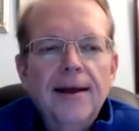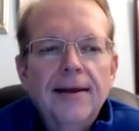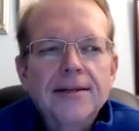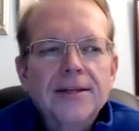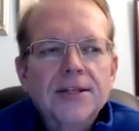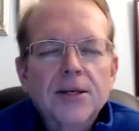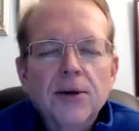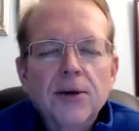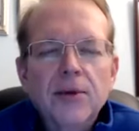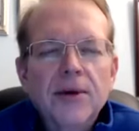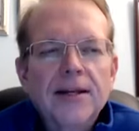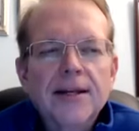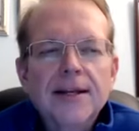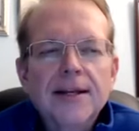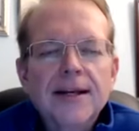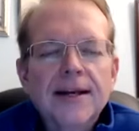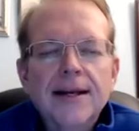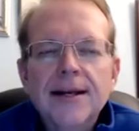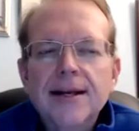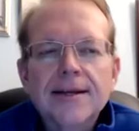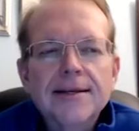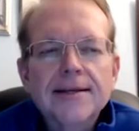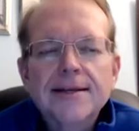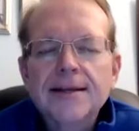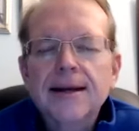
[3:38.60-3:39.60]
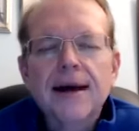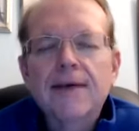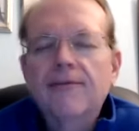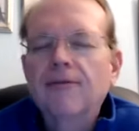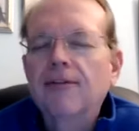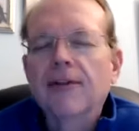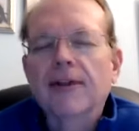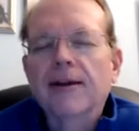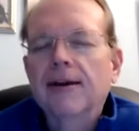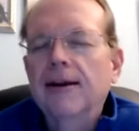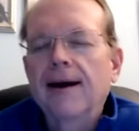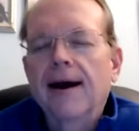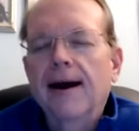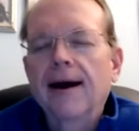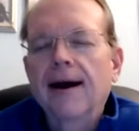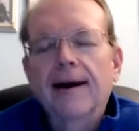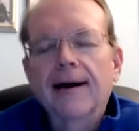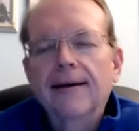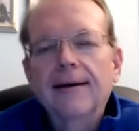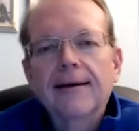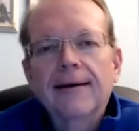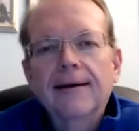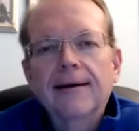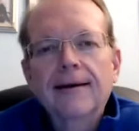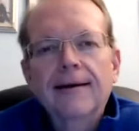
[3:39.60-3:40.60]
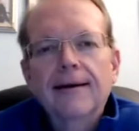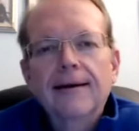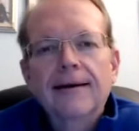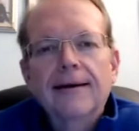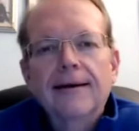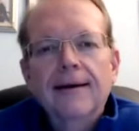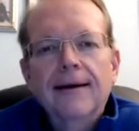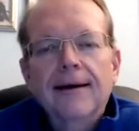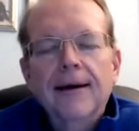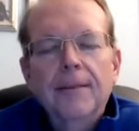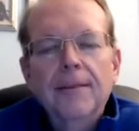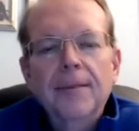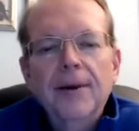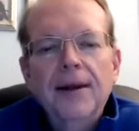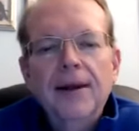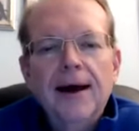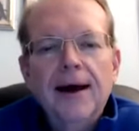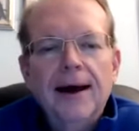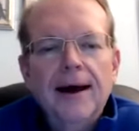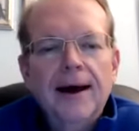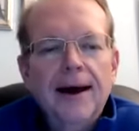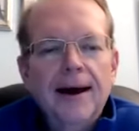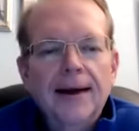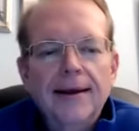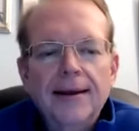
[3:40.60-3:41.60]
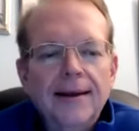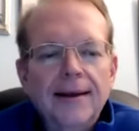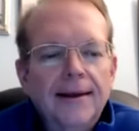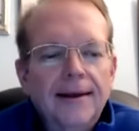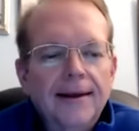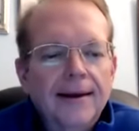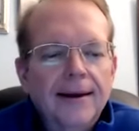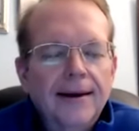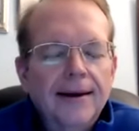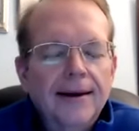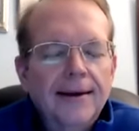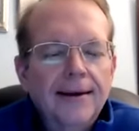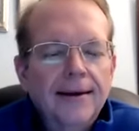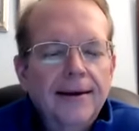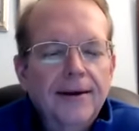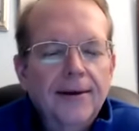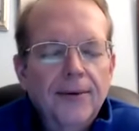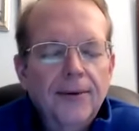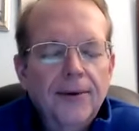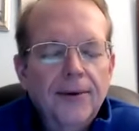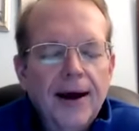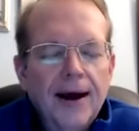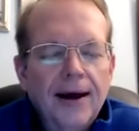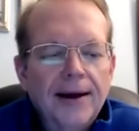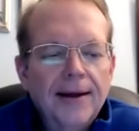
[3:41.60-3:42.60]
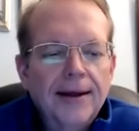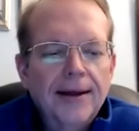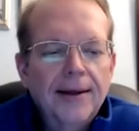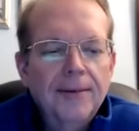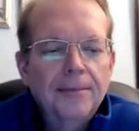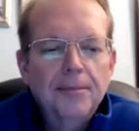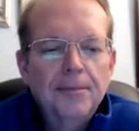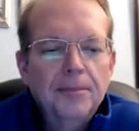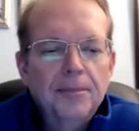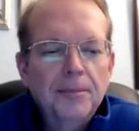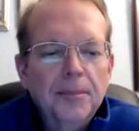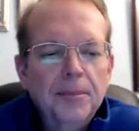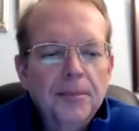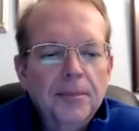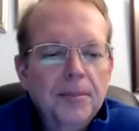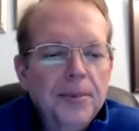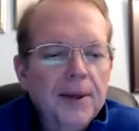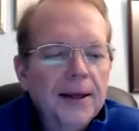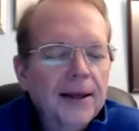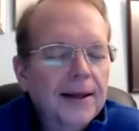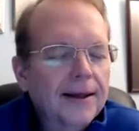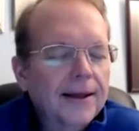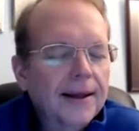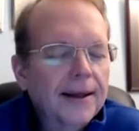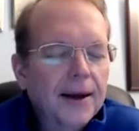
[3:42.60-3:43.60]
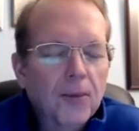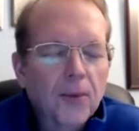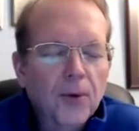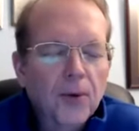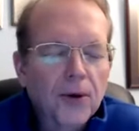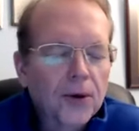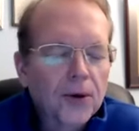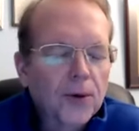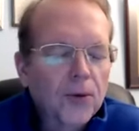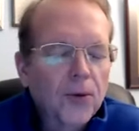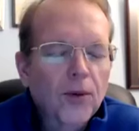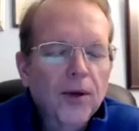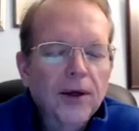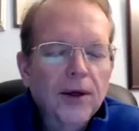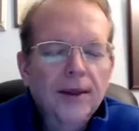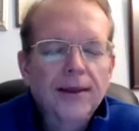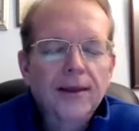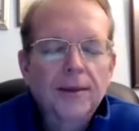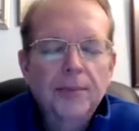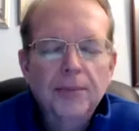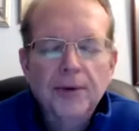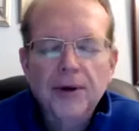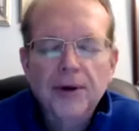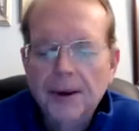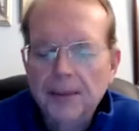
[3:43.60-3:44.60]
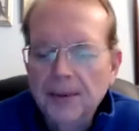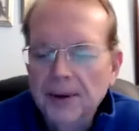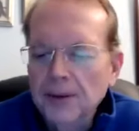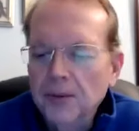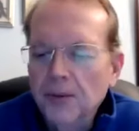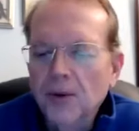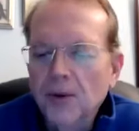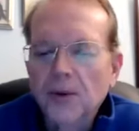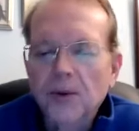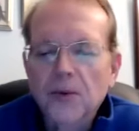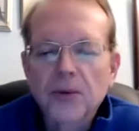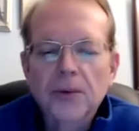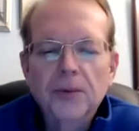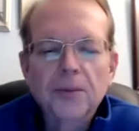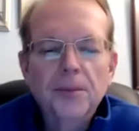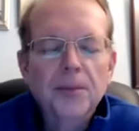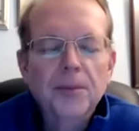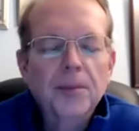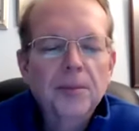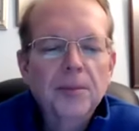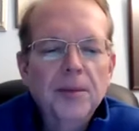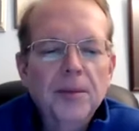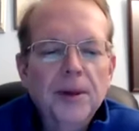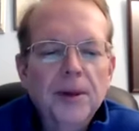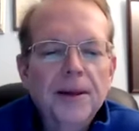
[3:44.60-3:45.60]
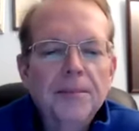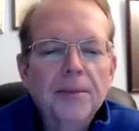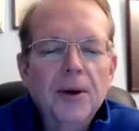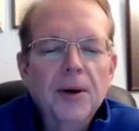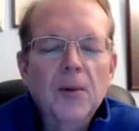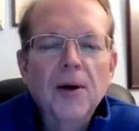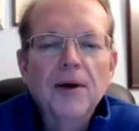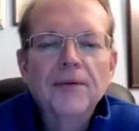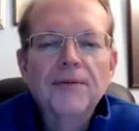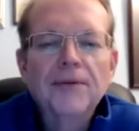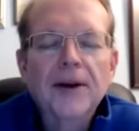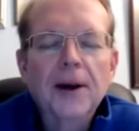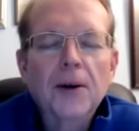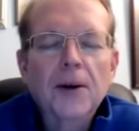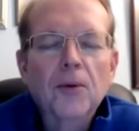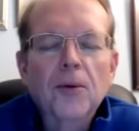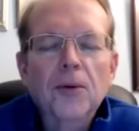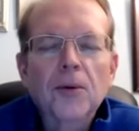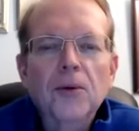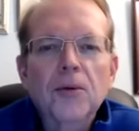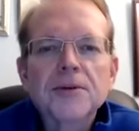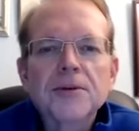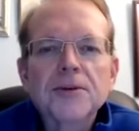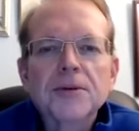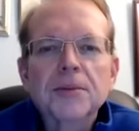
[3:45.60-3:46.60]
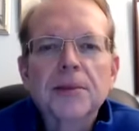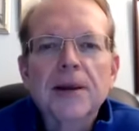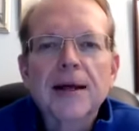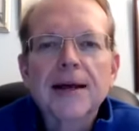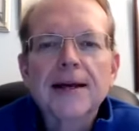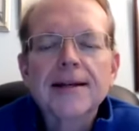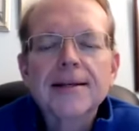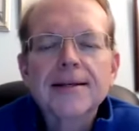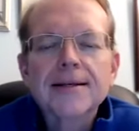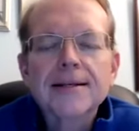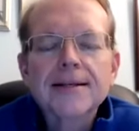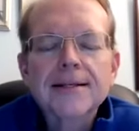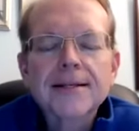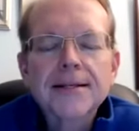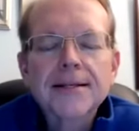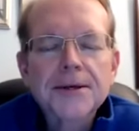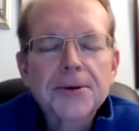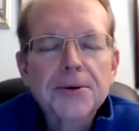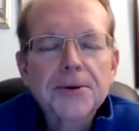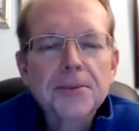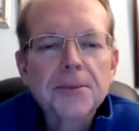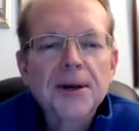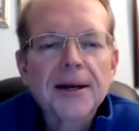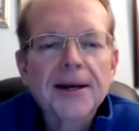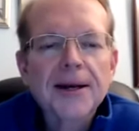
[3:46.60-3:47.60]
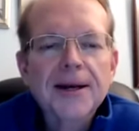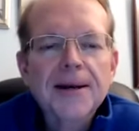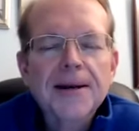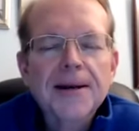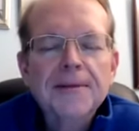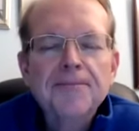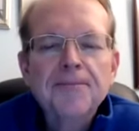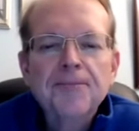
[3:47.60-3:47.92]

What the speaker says: so it isn't ever the diet. I mean, I get men that I work with. I predominantly work with men. My wife and I work with some ladies too, but